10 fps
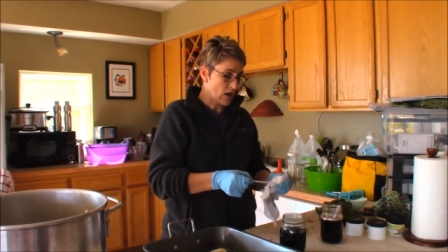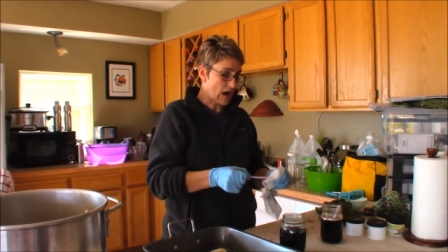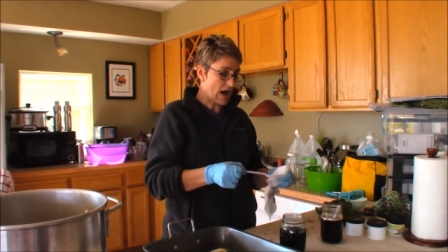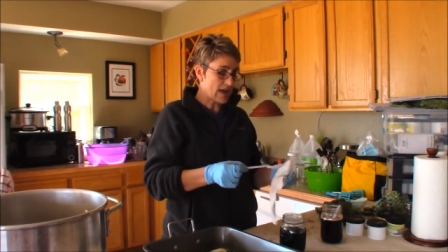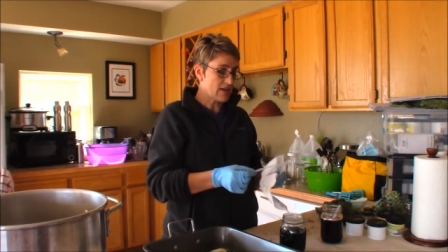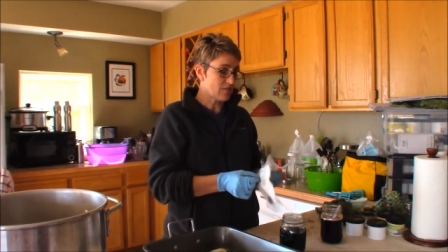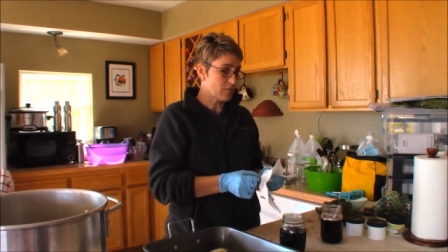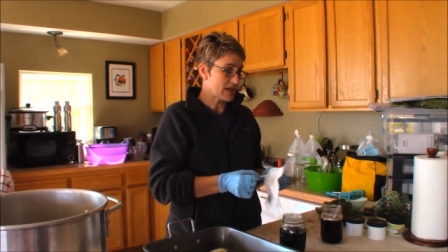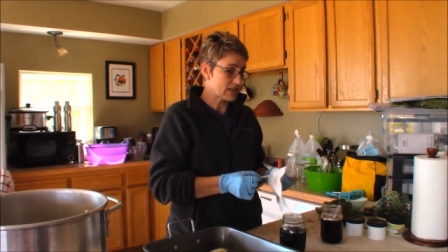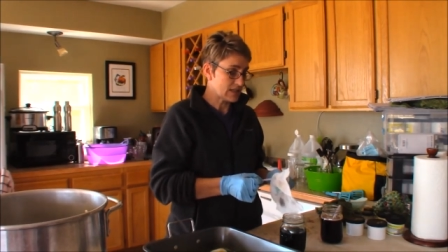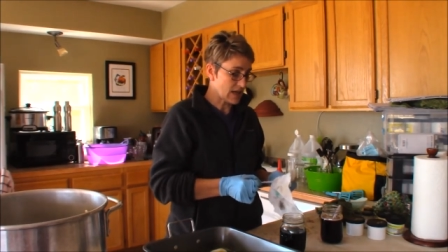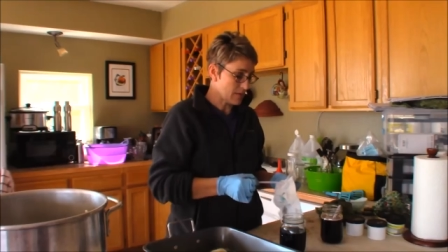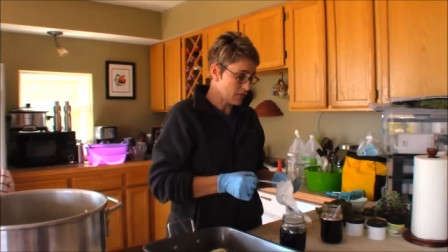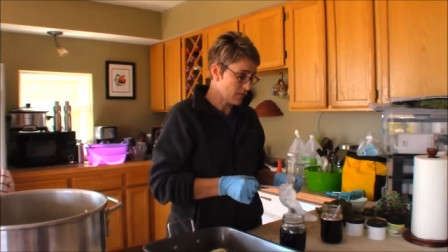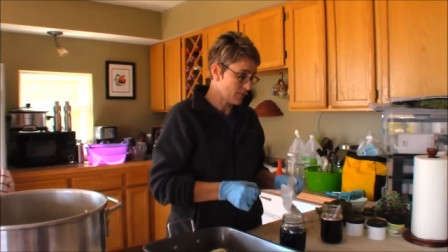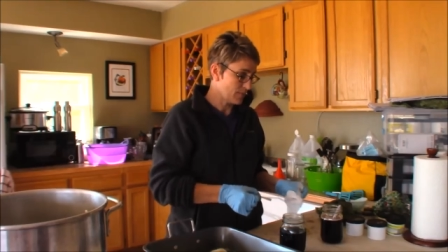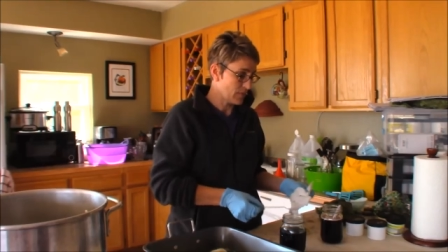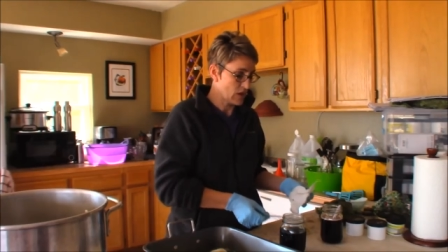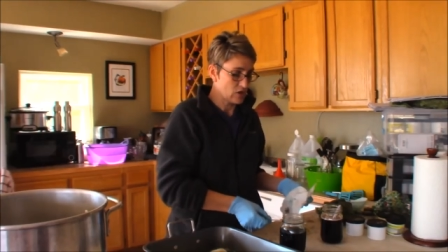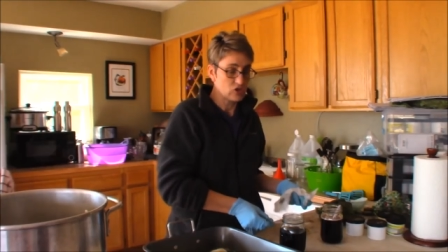I have mixed up
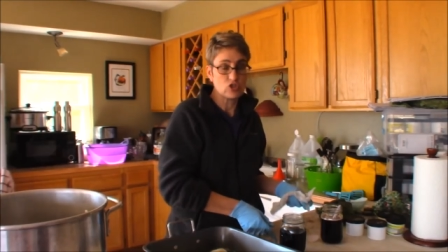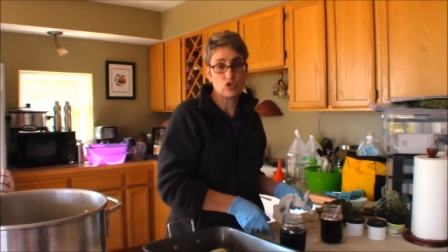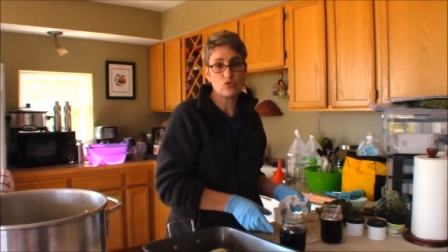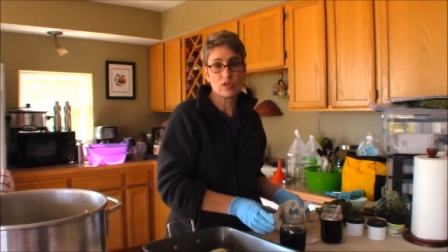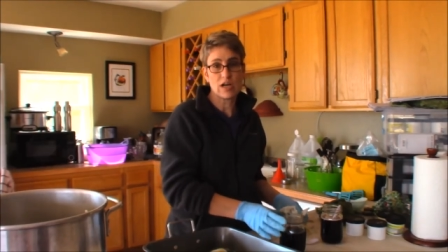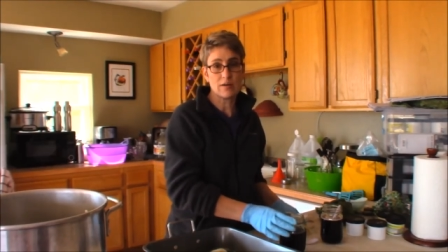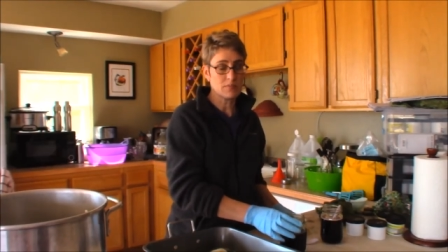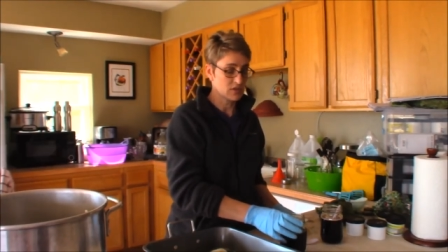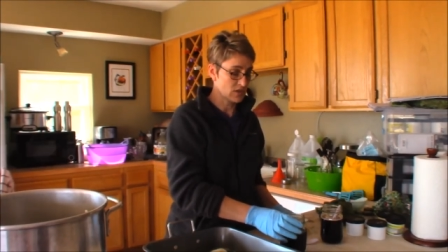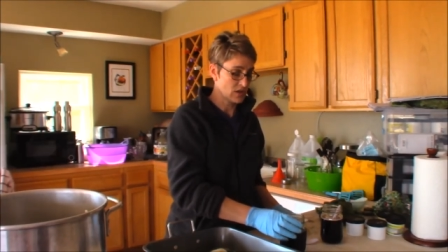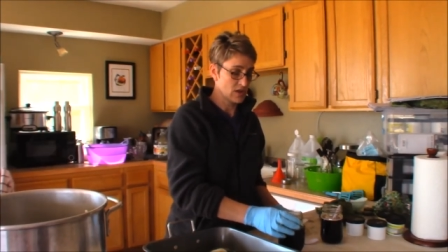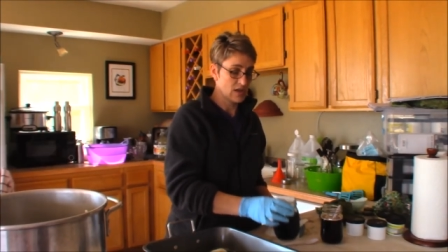2 cups